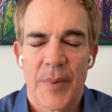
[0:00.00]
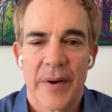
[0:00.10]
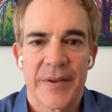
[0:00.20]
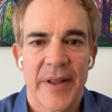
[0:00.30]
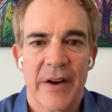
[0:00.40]

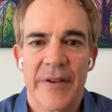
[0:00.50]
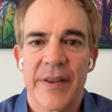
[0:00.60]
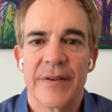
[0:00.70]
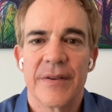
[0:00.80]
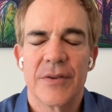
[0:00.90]
parts that are in
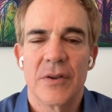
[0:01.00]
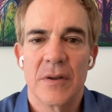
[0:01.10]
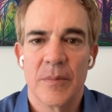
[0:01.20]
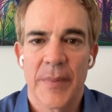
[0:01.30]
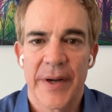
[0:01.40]
this is
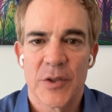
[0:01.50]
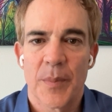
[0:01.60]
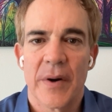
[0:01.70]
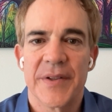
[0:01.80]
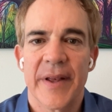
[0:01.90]
too much,
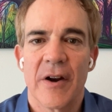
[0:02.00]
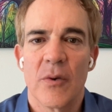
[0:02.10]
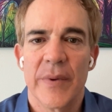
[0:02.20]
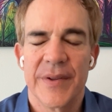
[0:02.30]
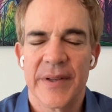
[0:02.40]
parts that are
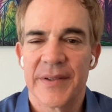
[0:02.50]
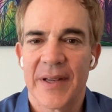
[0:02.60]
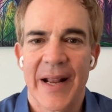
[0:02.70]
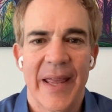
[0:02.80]
resistant.